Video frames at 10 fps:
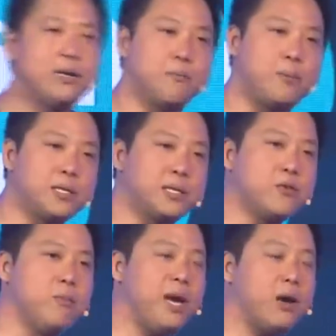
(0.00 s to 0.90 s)
the
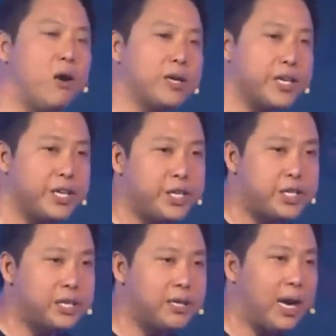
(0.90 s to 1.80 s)
person who makes all the
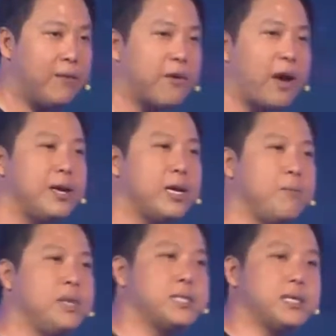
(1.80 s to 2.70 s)
decisions and running
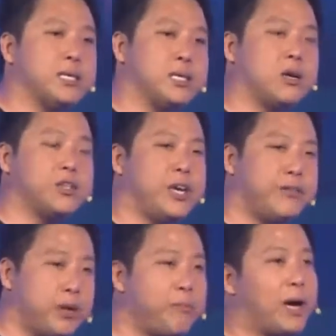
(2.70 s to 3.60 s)
the business is called
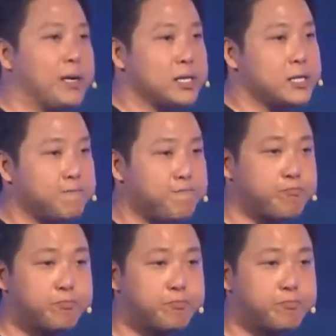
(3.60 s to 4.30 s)
general partners.